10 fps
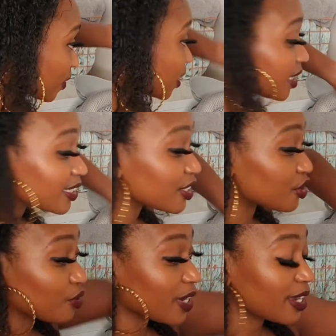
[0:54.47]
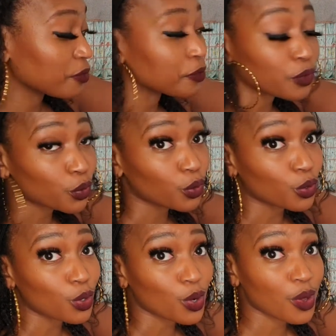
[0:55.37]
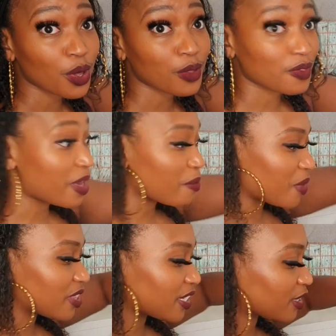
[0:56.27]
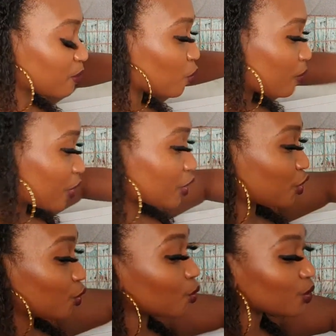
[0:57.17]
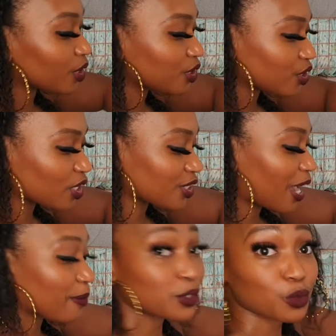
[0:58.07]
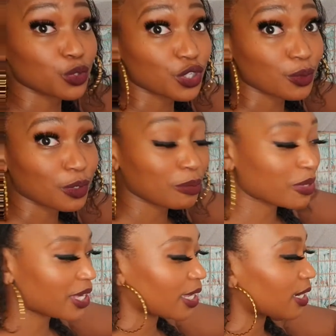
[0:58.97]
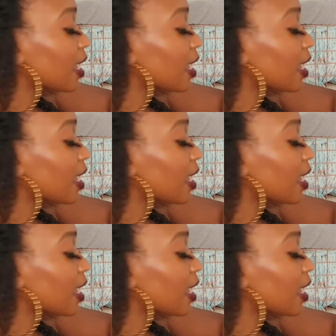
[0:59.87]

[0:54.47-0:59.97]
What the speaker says: This is great for them when they're small because you can judge how much water you want to put in,